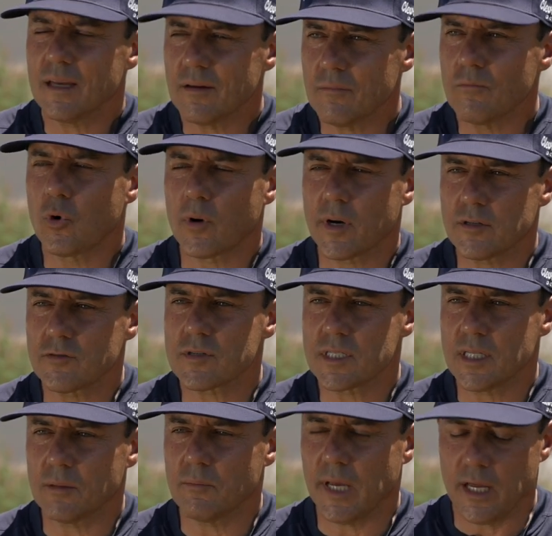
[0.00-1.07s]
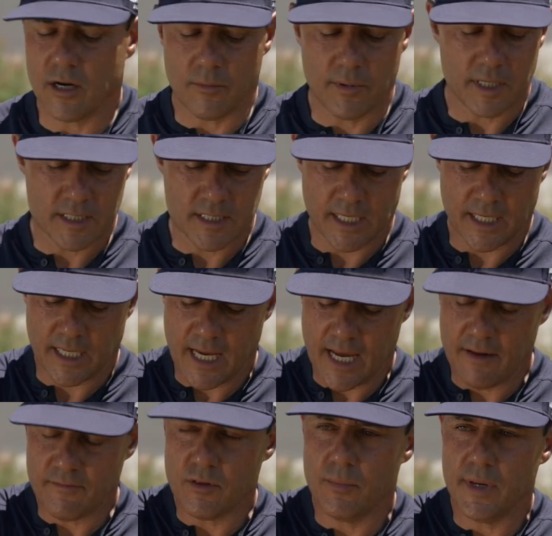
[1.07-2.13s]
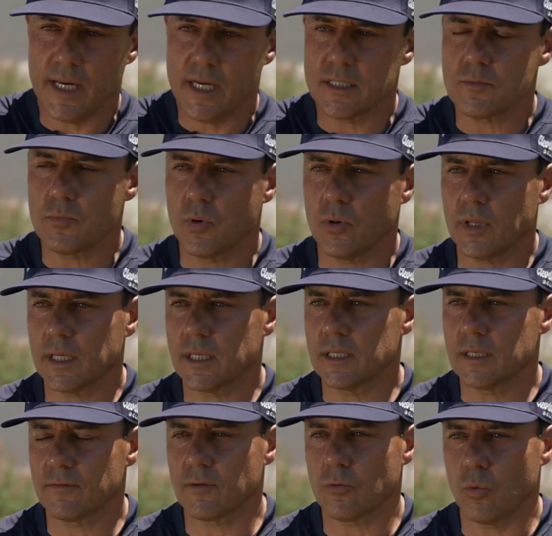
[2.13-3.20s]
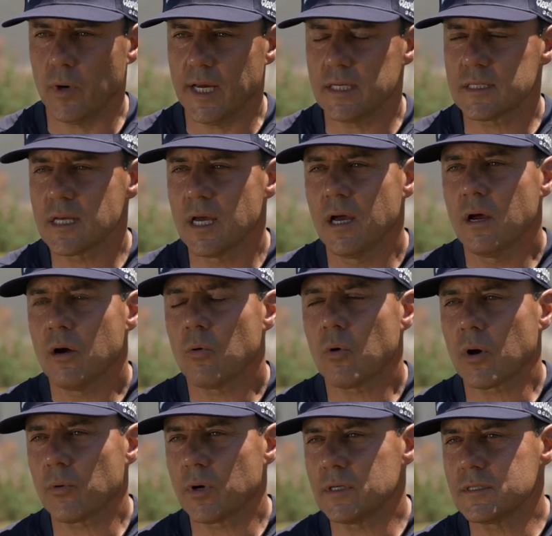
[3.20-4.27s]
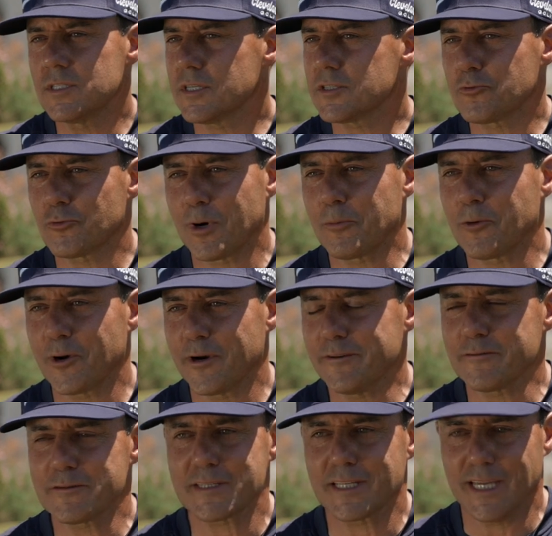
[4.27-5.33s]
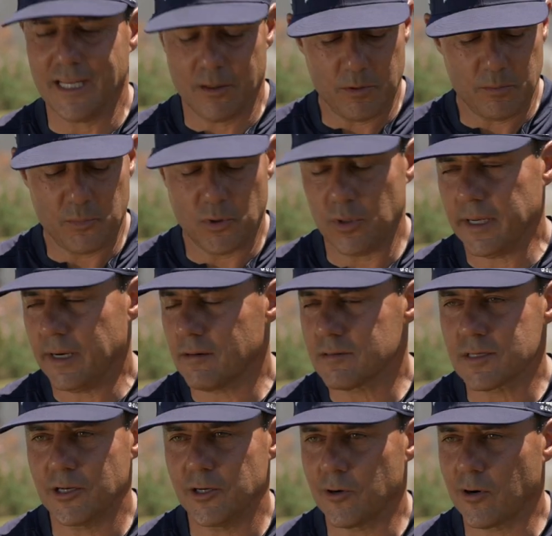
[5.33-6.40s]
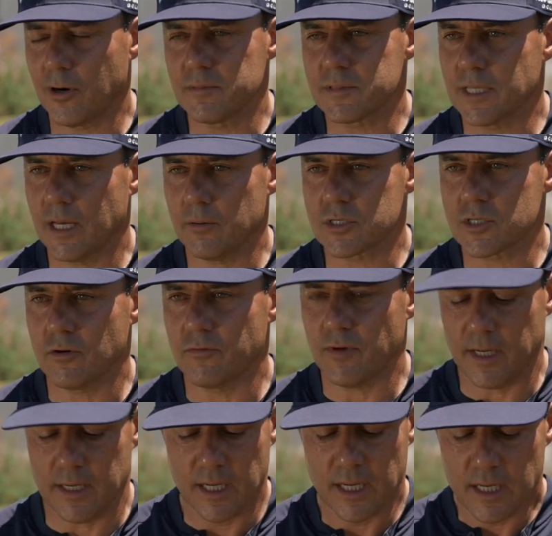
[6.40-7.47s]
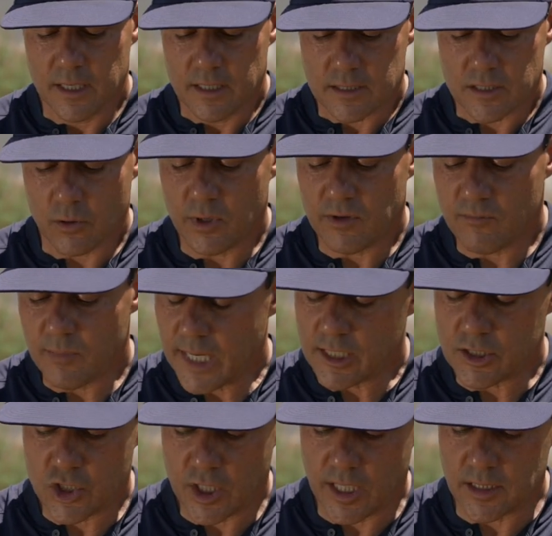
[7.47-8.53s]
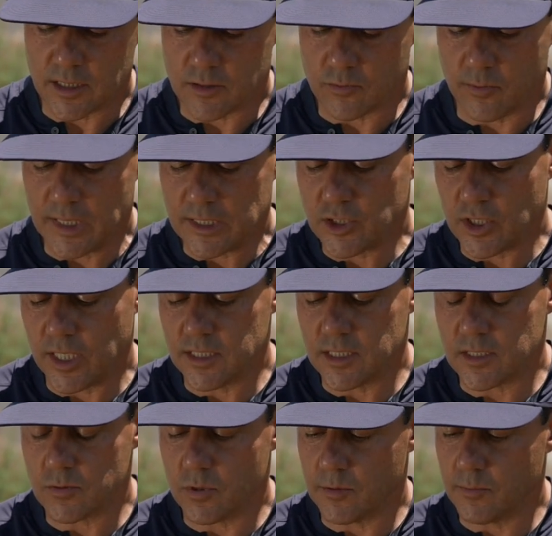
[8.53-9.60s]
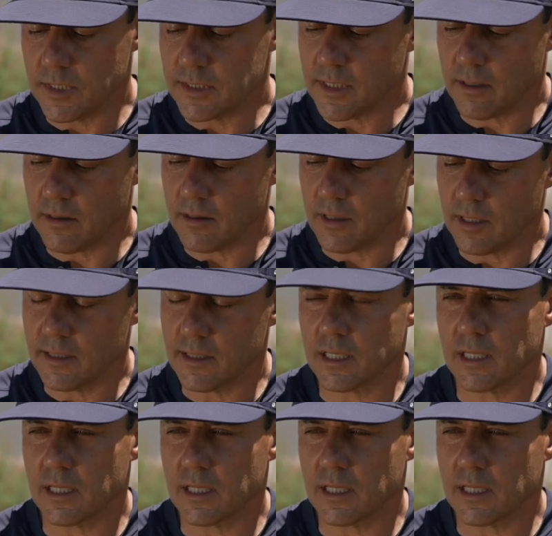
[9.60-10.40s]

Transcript: more interesting manner because I can have the bands pulling in different ways, where when it's just rubber on your skin, it would pull hairs out of your arms and that was no fun. So we've made changes. We made changes with the material and the